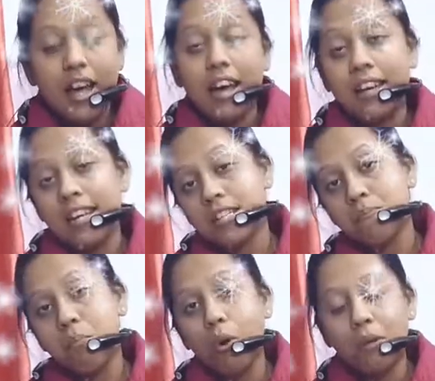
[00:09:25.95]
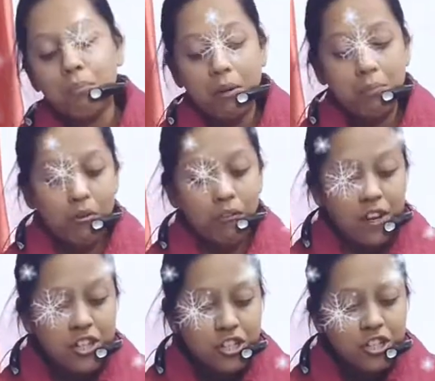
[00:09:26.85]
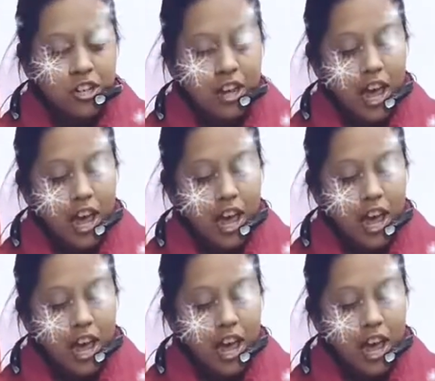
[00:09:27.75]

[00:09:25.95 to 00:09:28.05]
He is poet by profession